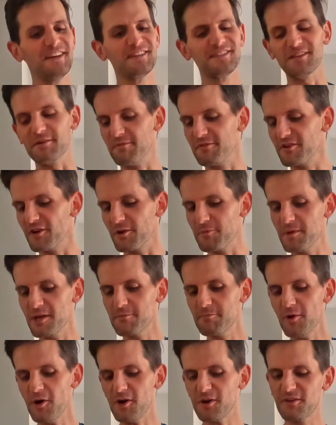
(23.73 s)
So we've got a
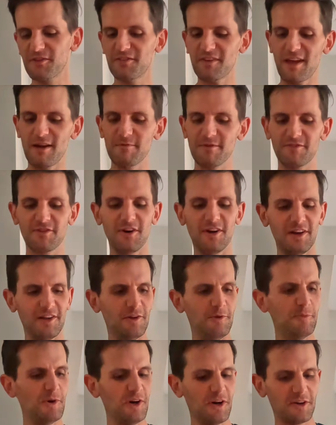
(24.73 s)
big box and we've got a
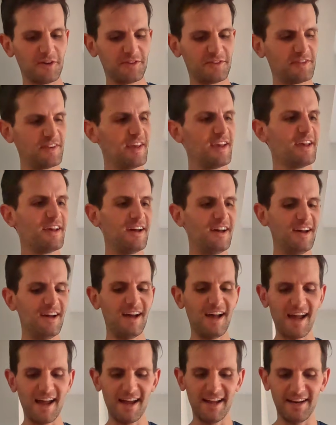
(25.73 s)
little box,
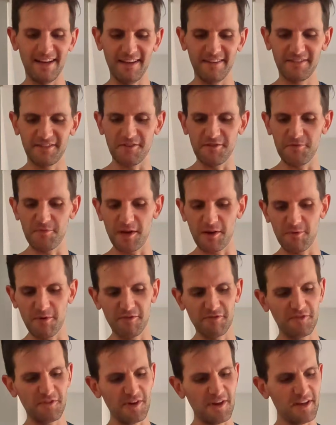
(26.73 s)
and let's do the big
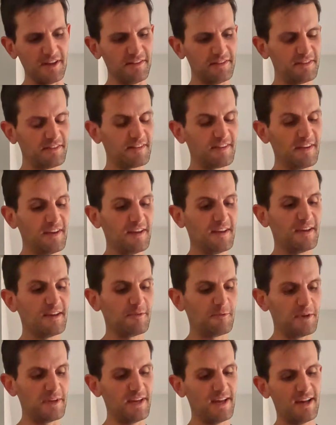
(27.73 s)
one first.
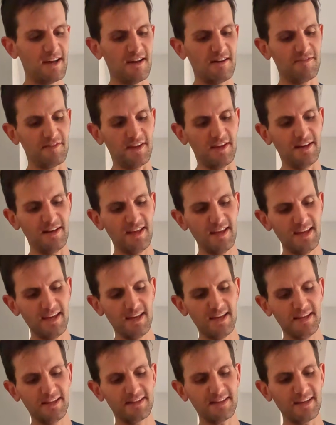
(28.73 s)
We have in
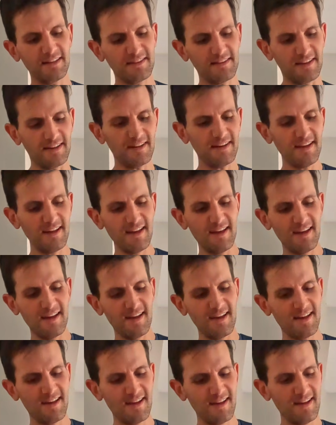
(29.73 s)
here,
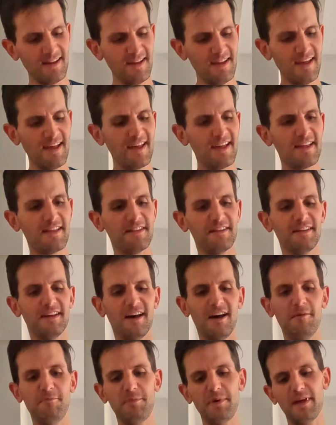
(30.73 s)
a
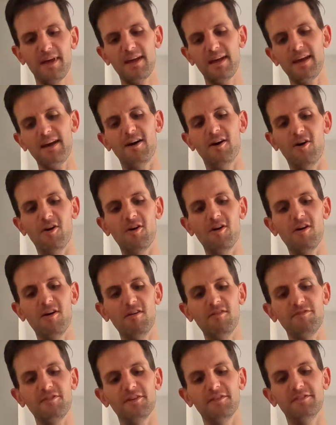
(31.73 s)
pair
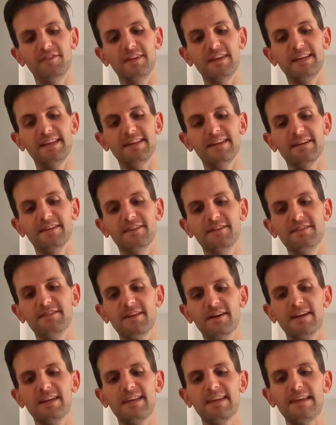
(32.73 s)
of the
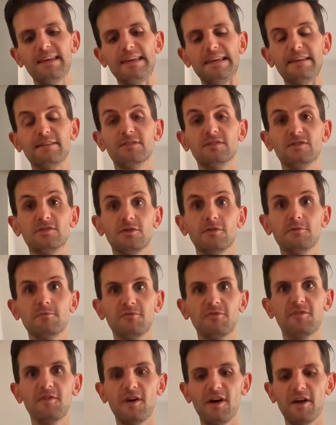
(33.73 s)
Nike
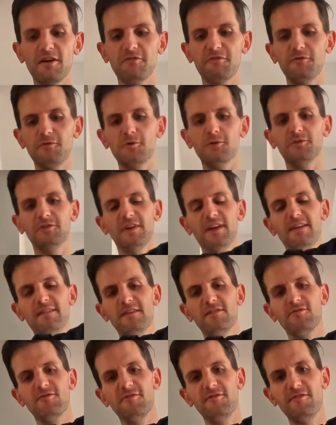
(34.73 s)
Zoomfly 4s in
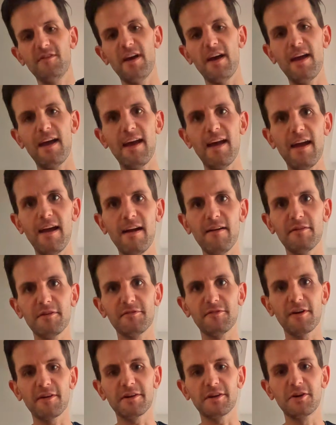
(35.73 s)
this very,
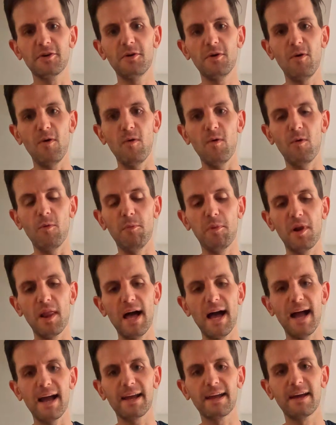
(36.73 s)
very cool
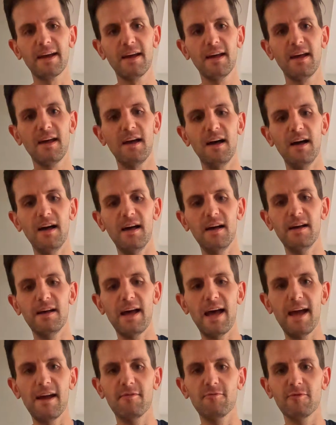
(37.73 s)
black
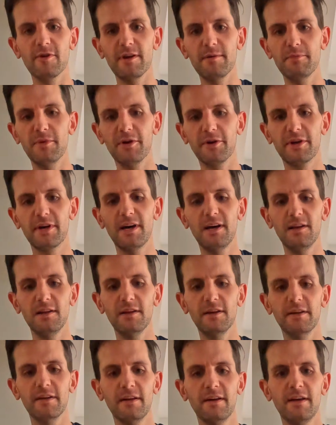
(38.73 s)
and rainbow
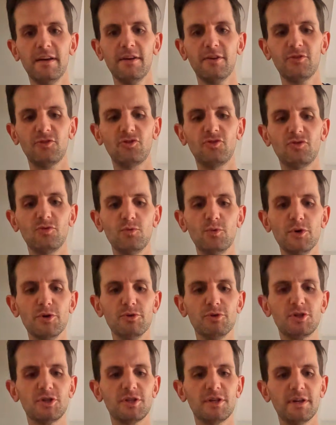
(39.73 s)
color
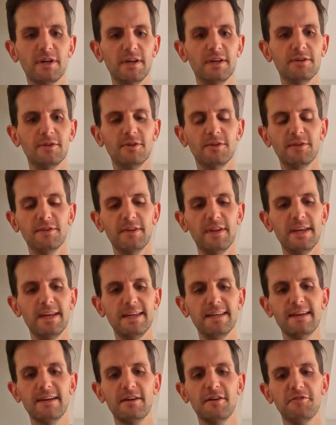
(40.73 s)
swoosh and on
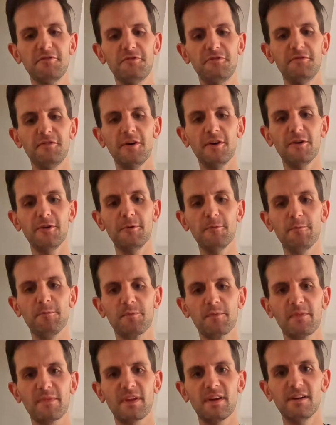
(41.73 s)
the foam.
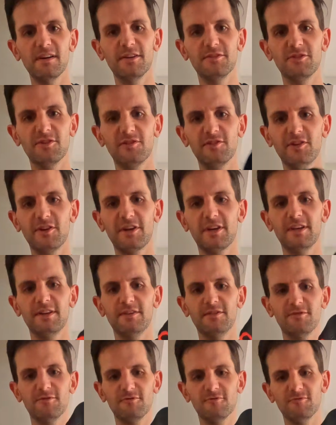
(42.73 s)
Just
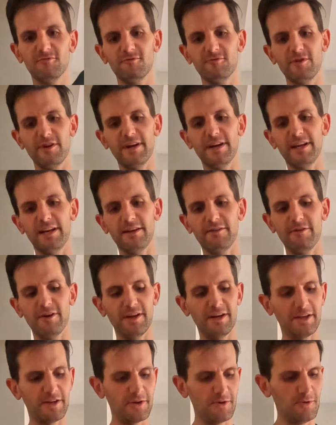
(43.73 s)
looking really,
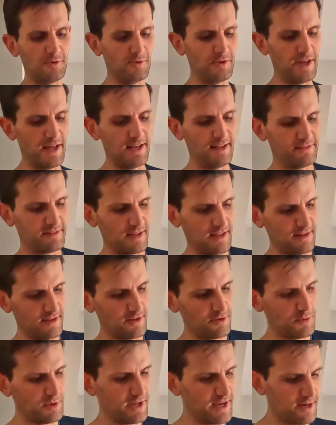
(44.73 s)
really cool there. Let's get the
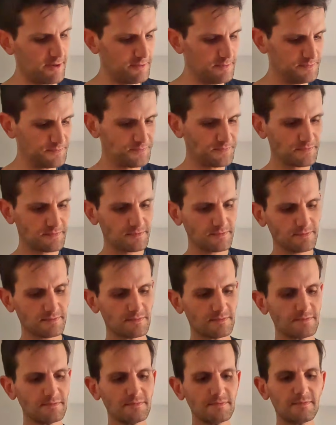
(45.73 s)
other one out.
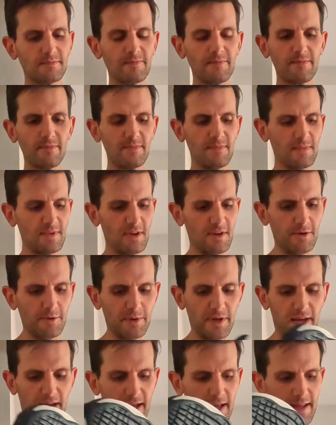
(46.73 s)

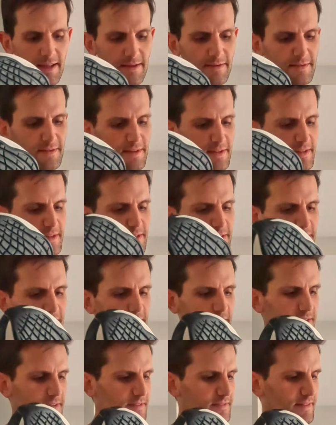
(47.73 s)
Okay,
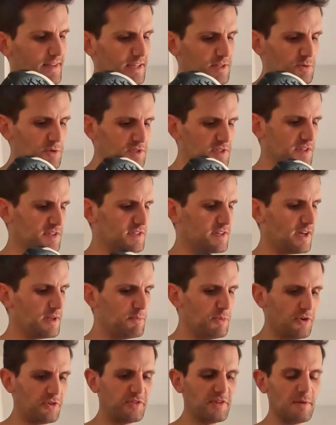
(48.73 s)
that's what's
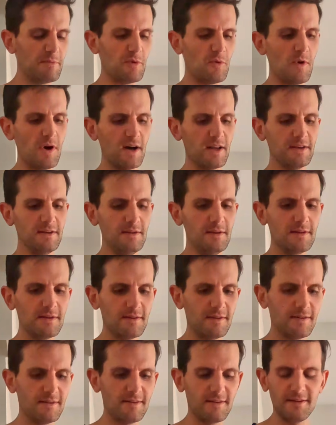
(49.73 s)
inside box number one.
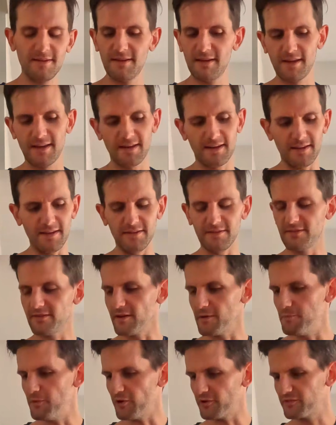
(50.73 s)

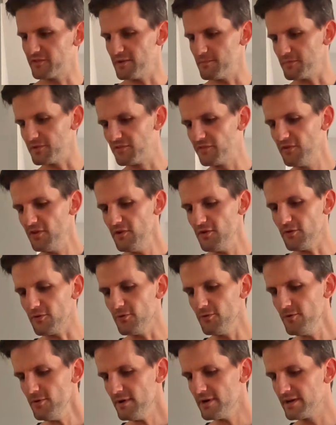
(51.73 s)
Inside box number
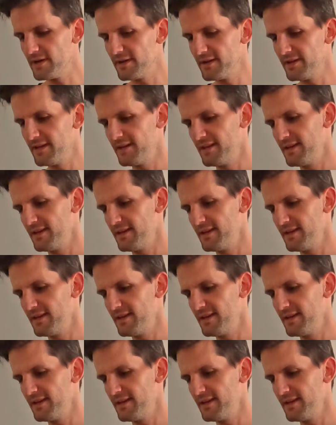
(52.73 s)
two,